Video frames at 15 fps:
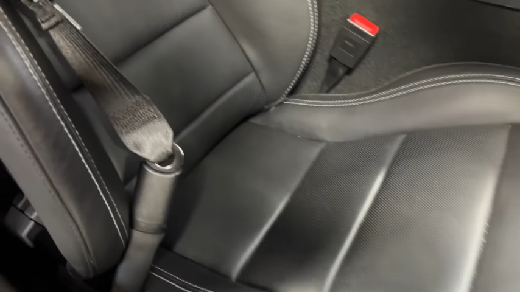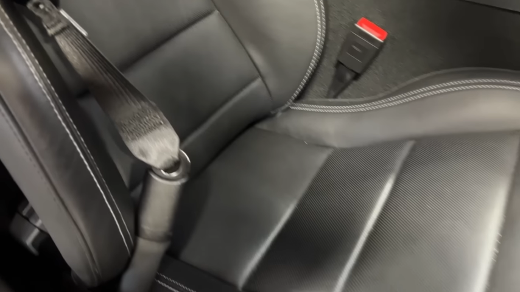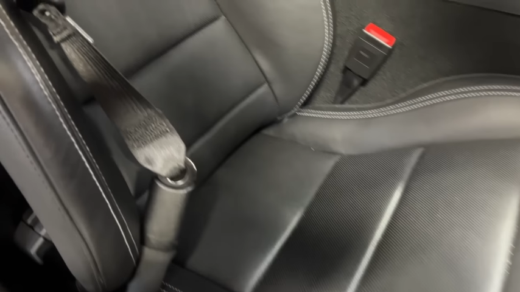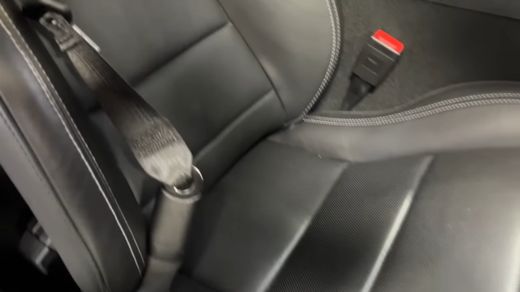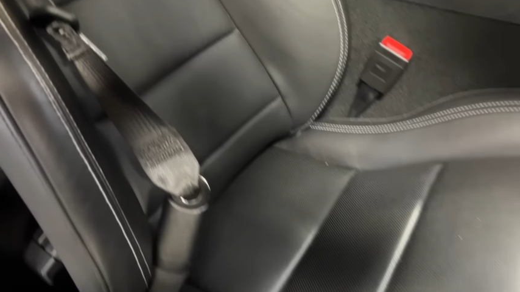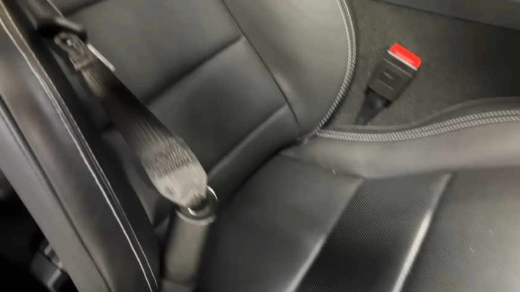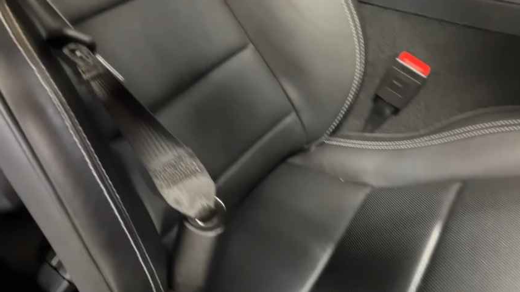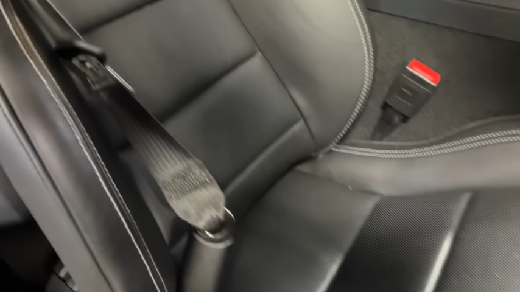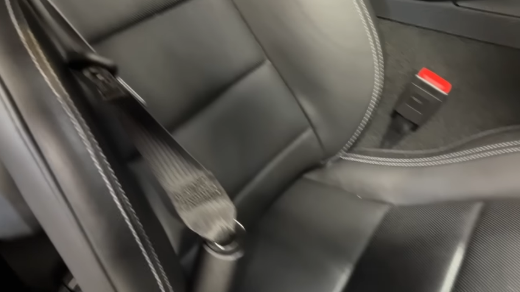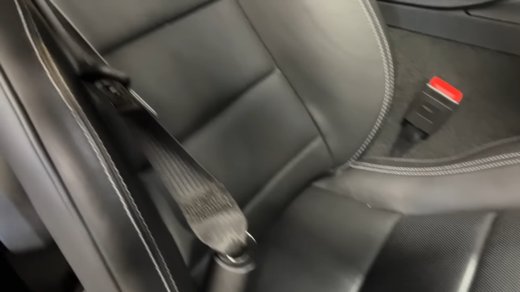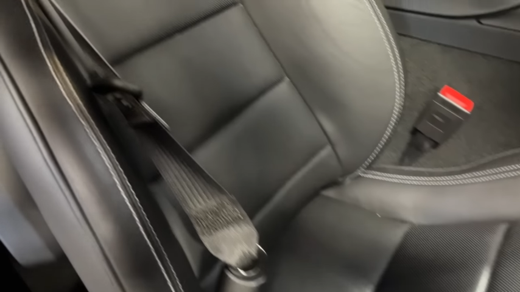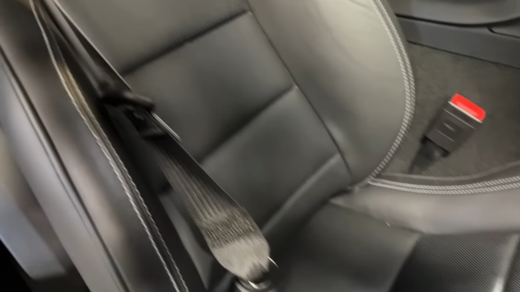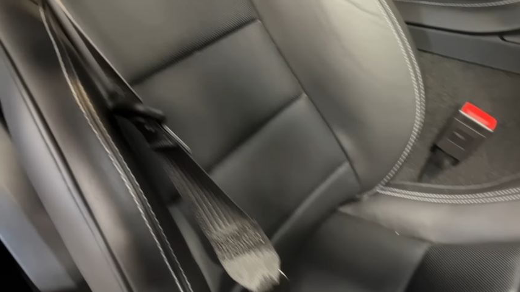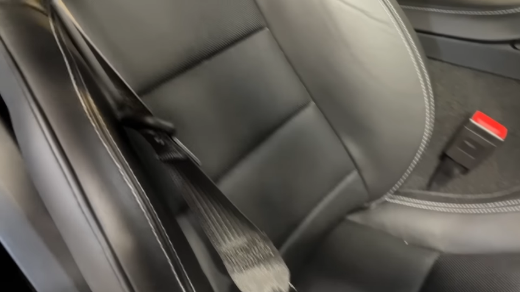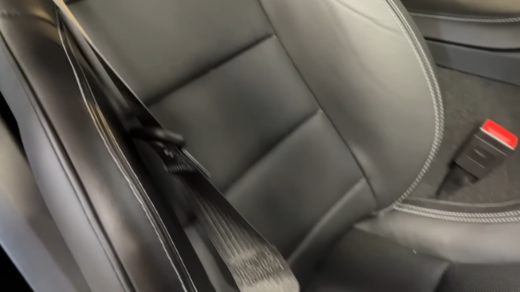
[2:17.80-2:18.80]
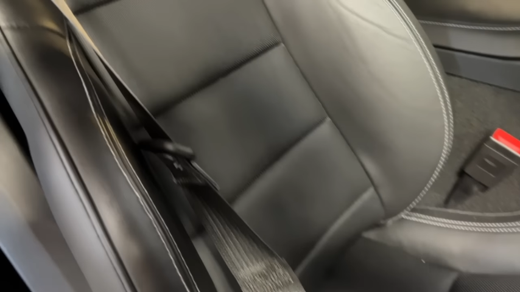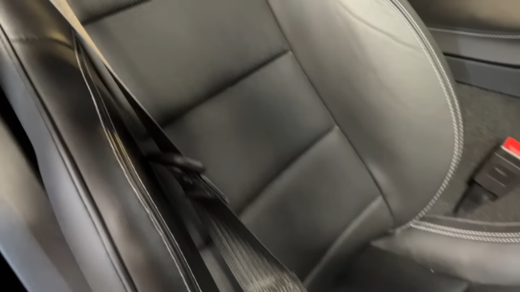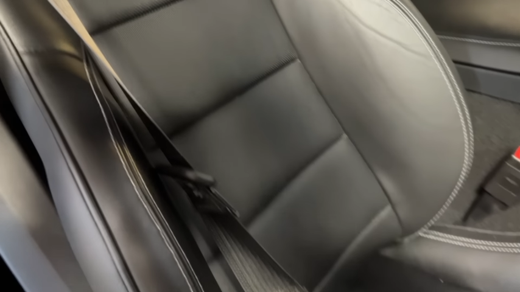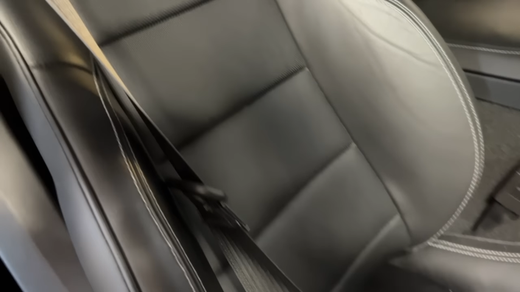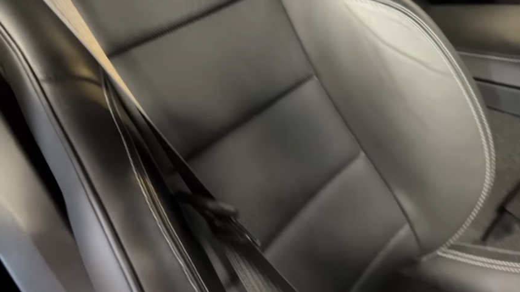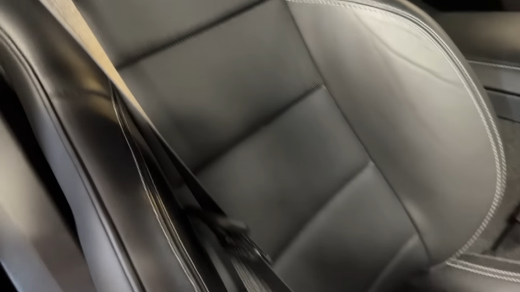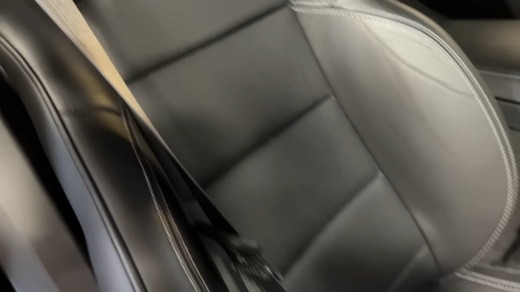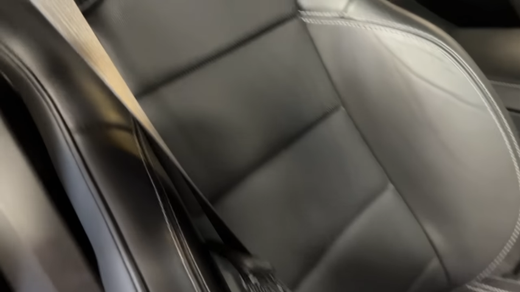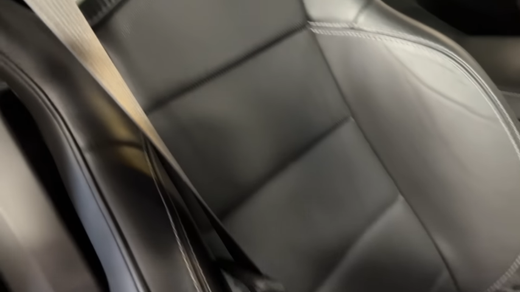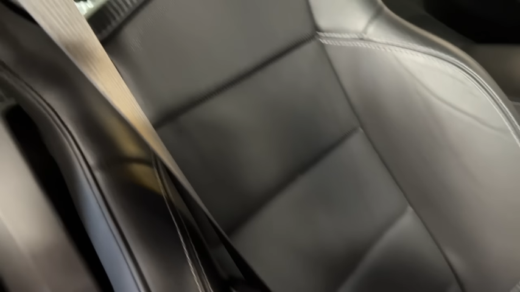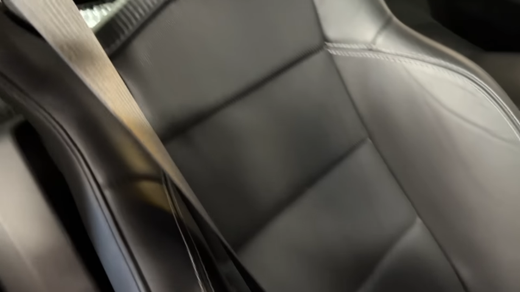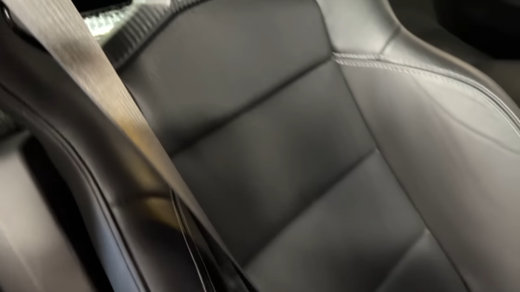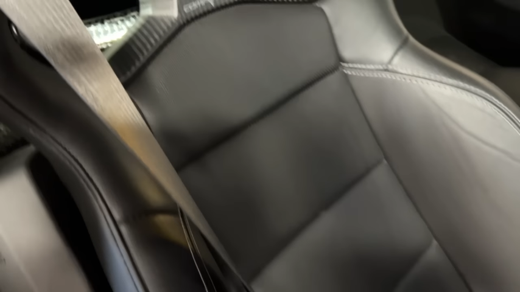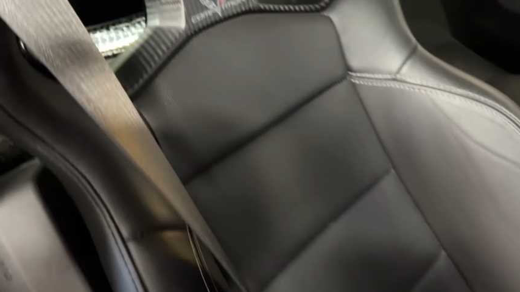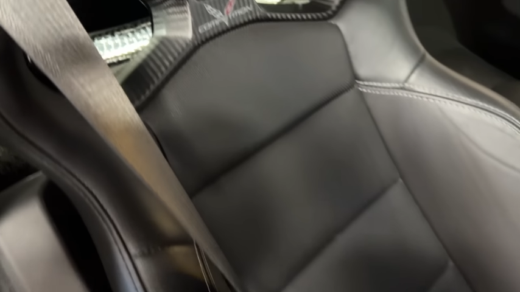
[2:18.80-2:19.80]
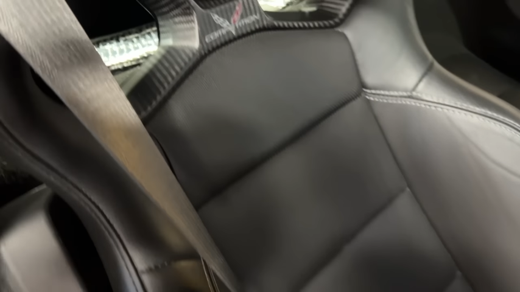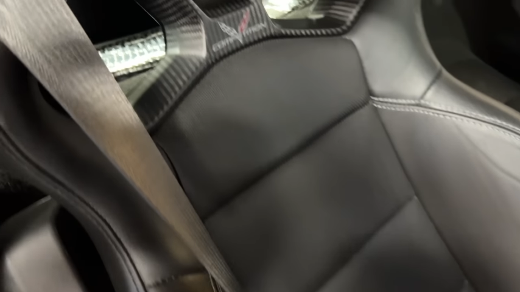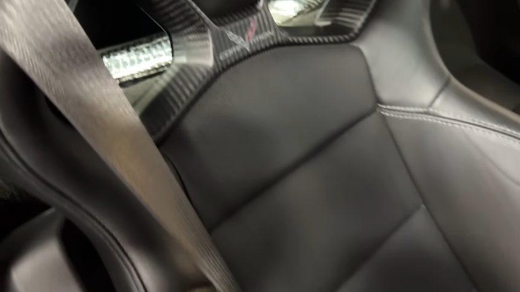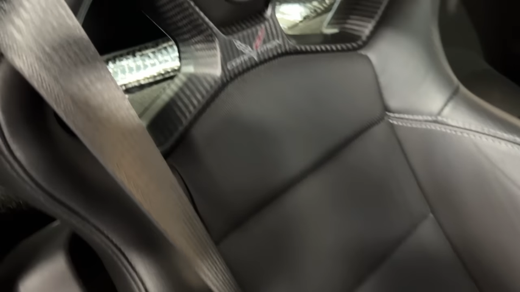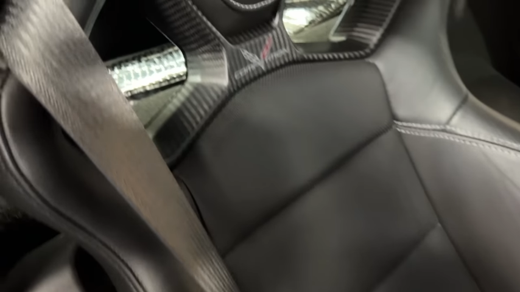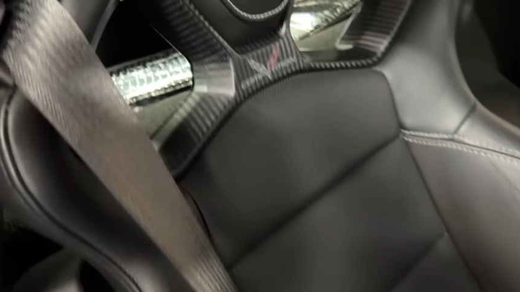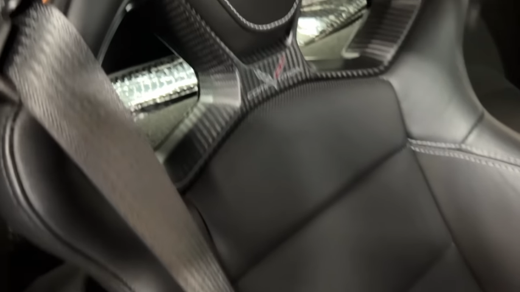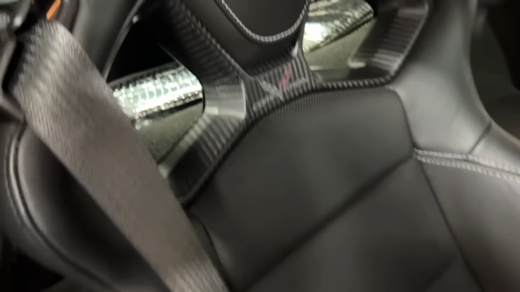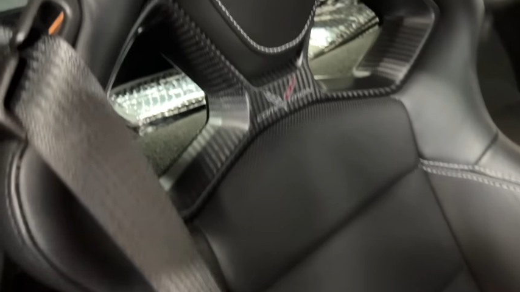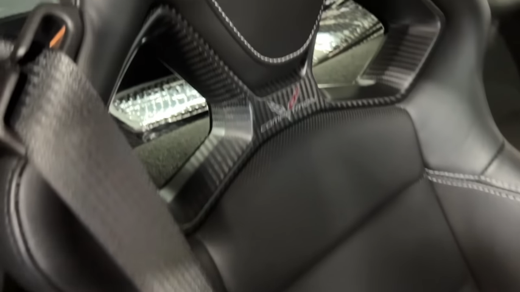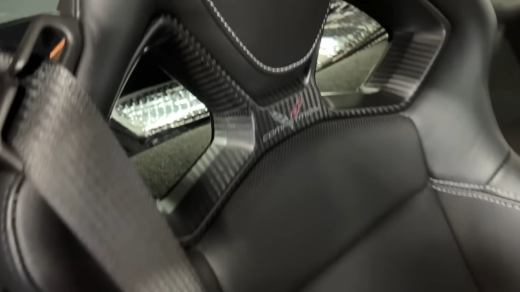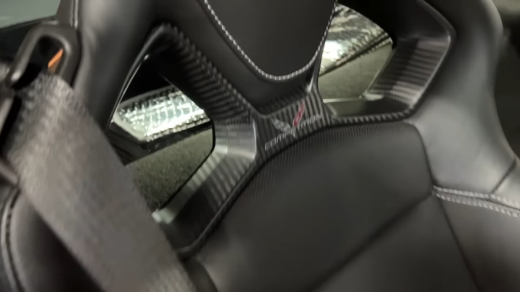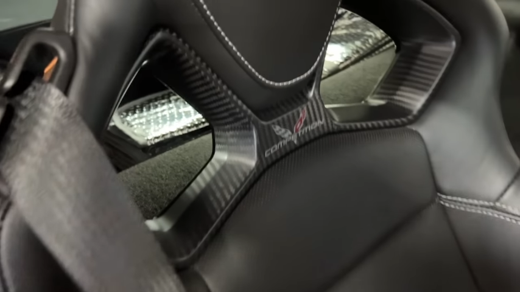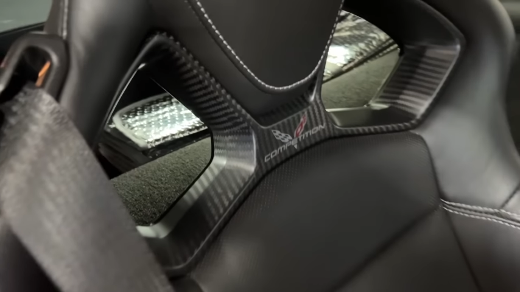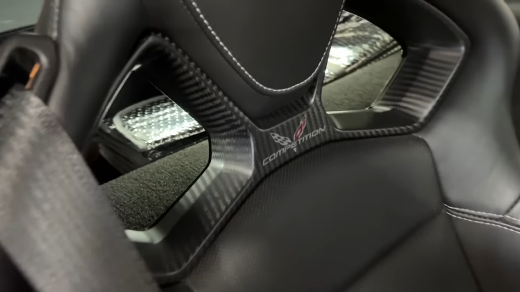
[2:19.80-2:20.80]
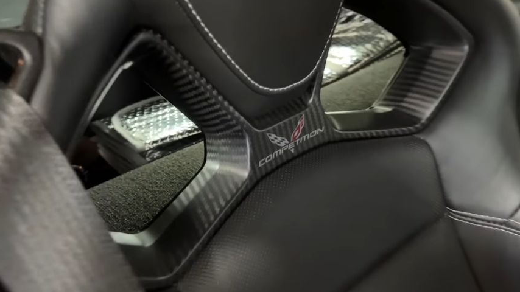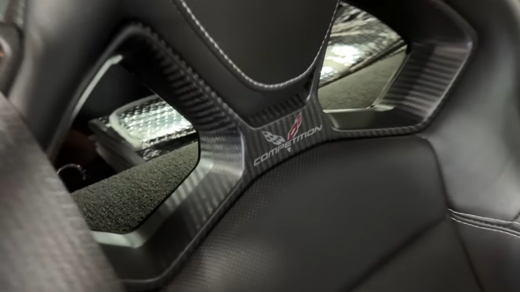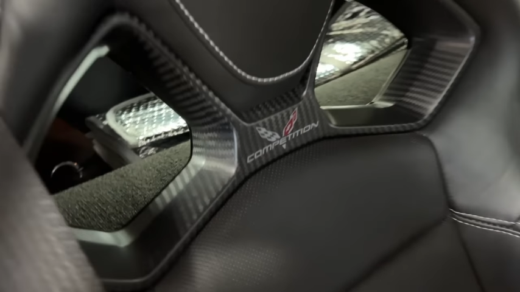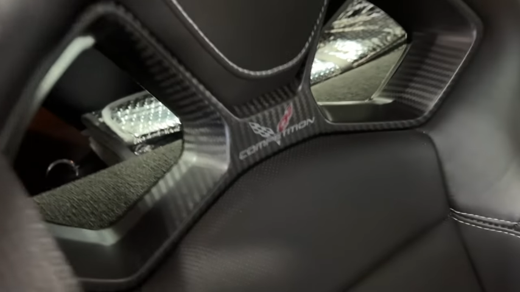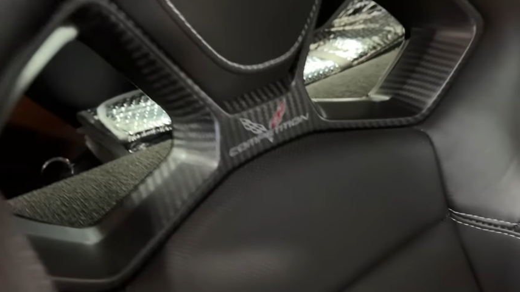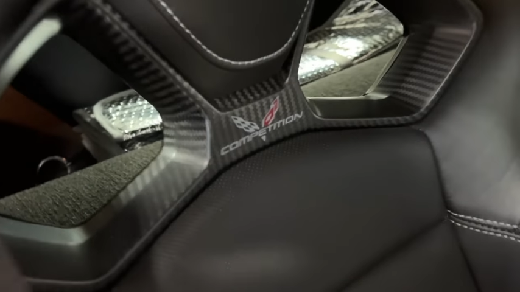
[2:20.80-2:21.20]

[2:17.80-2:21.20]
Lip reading: [unreadable: no face in view]